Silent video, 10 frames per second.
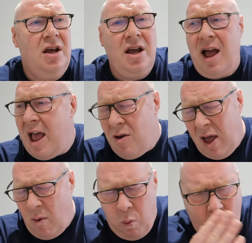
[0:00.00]

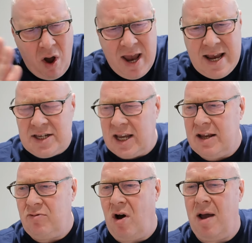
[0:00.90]
why is
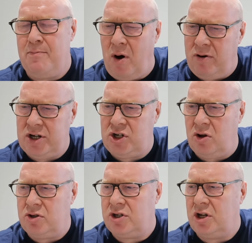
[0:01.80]
it, right, Boris
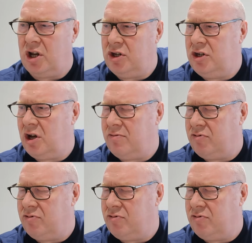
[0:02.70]
Johnson and